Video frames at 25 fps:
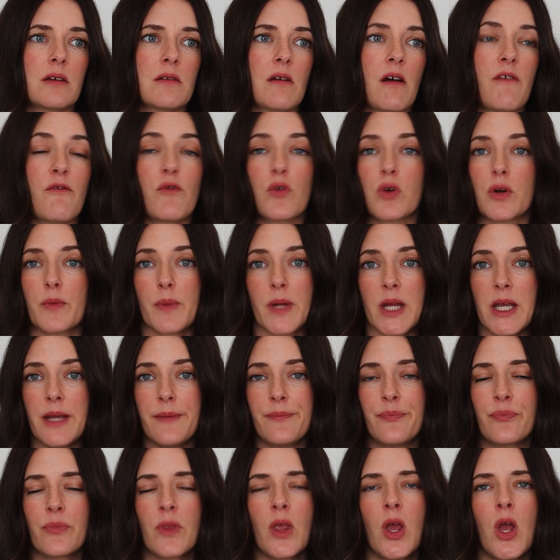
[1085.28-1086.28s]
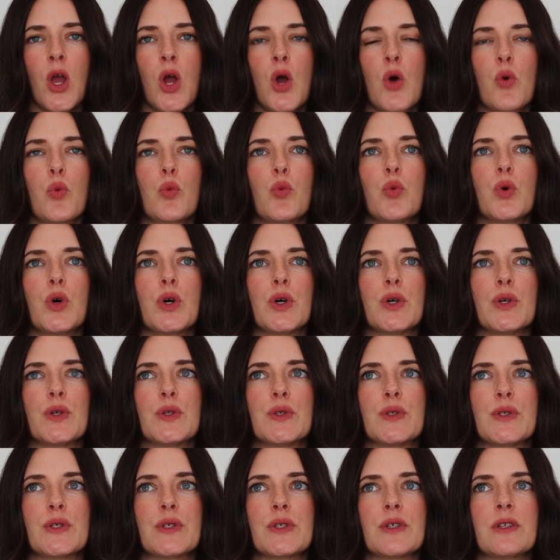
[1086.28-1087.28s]
affordably
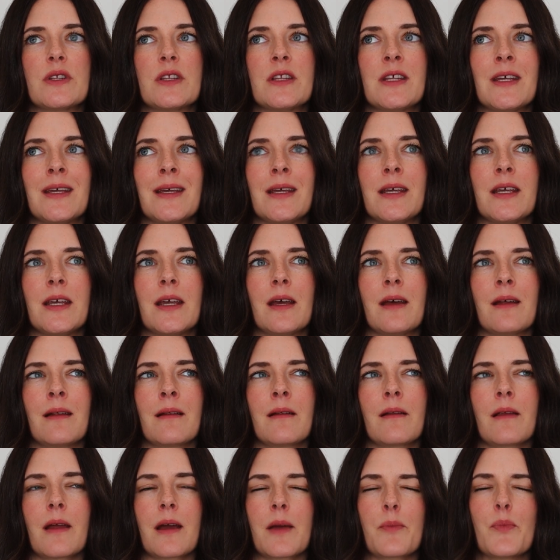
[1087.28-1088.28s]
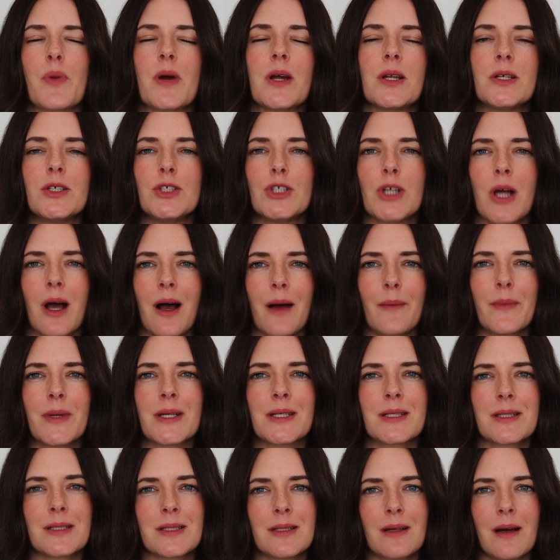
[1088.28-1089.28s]
was the like pajama
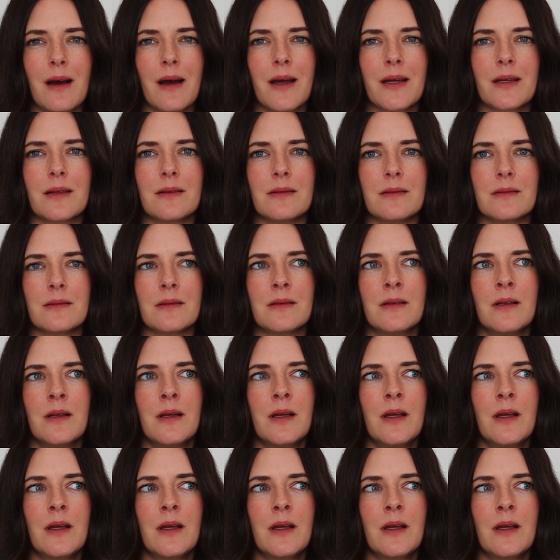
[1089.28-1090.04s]
style